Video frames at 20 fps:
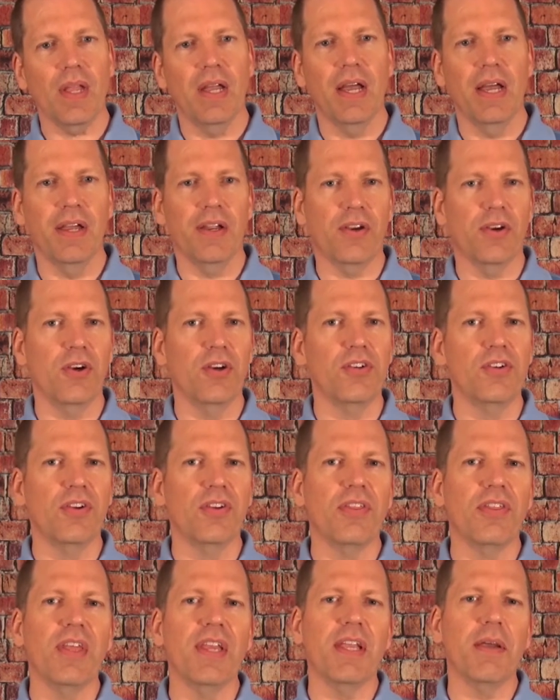I encourage you to
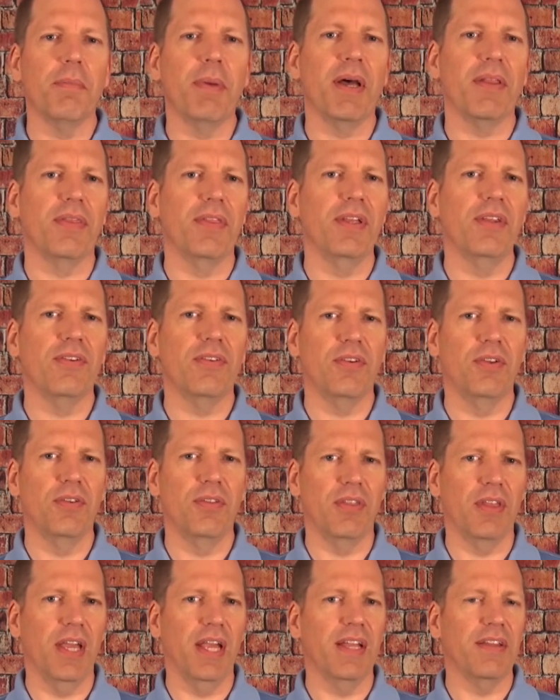think about these two
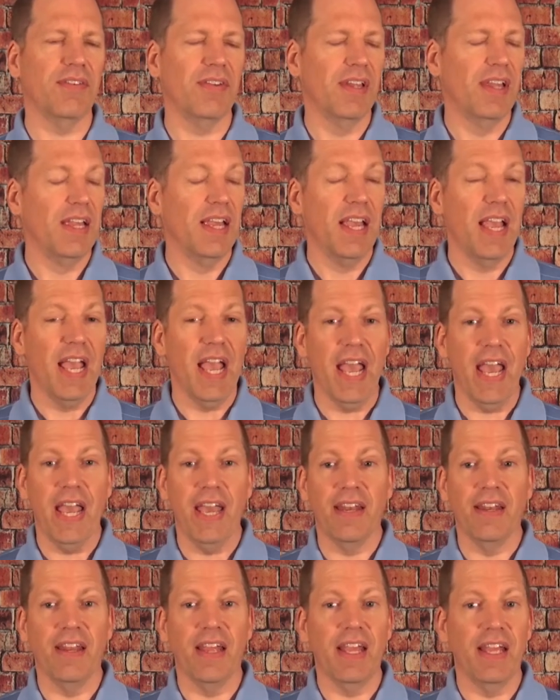things,
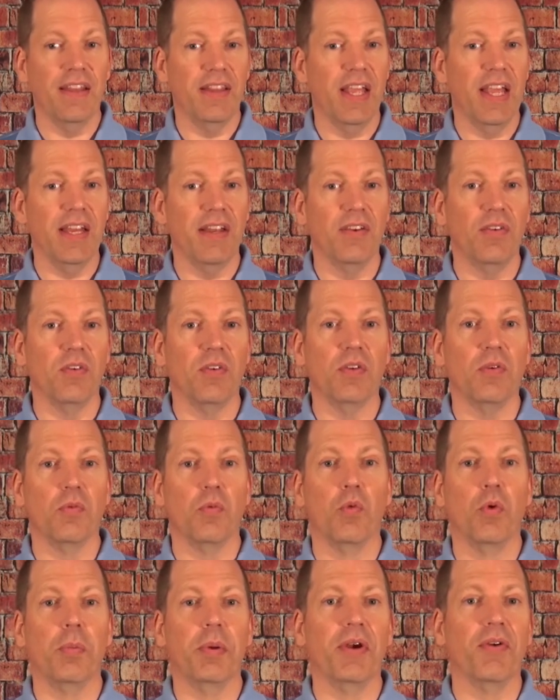and then
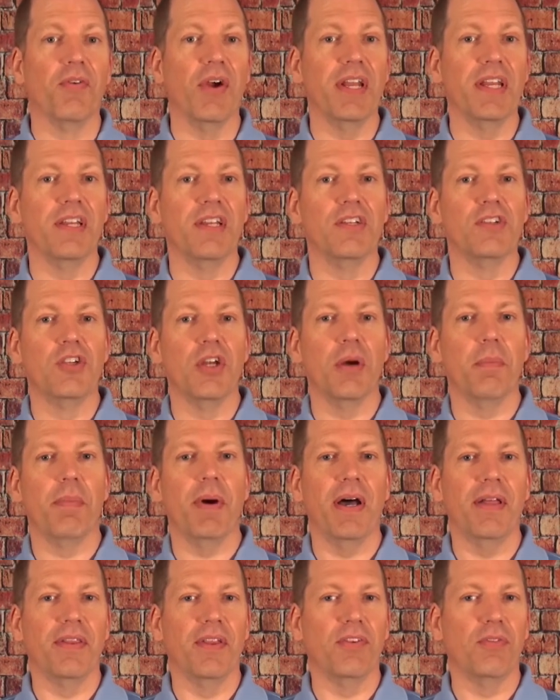we'll be ready to jump
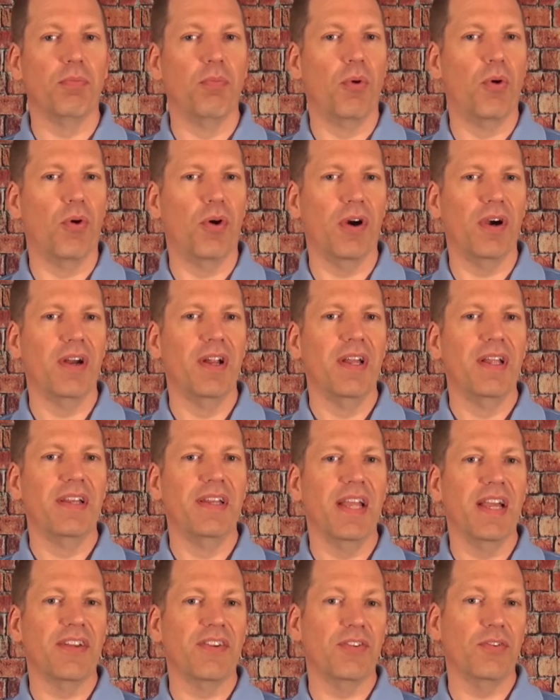on this more
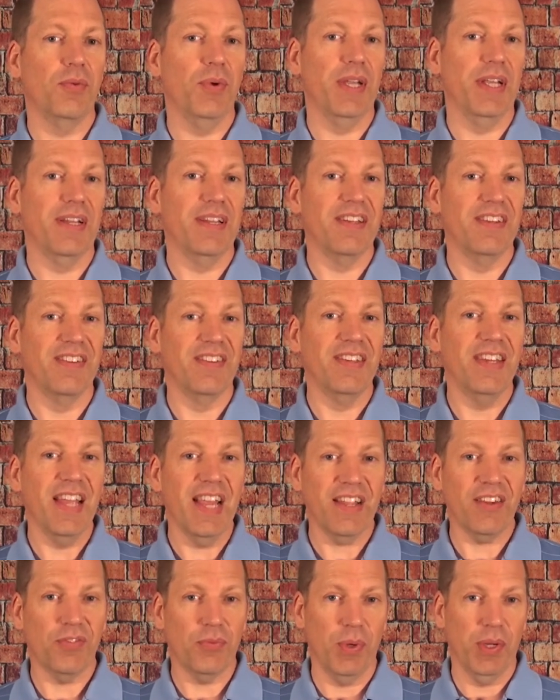next week, because
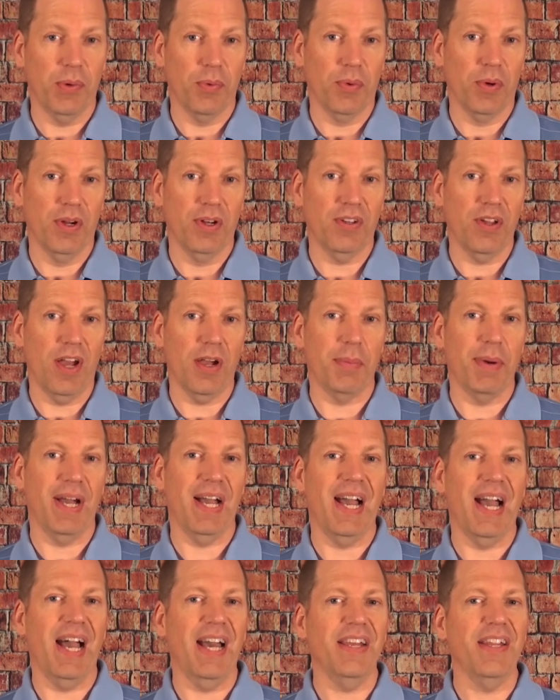next week we're going to talk
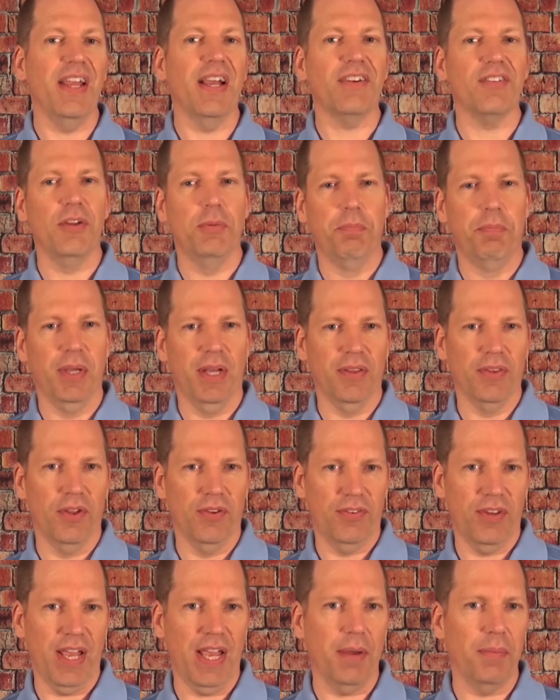about how do you actually build
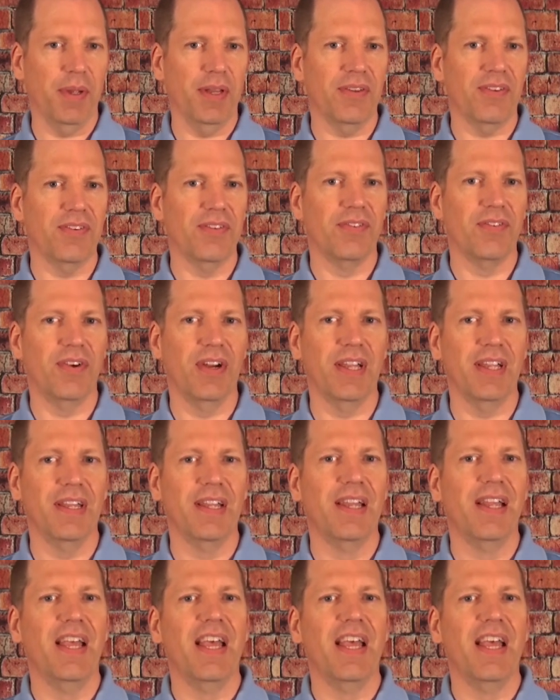those habits, right?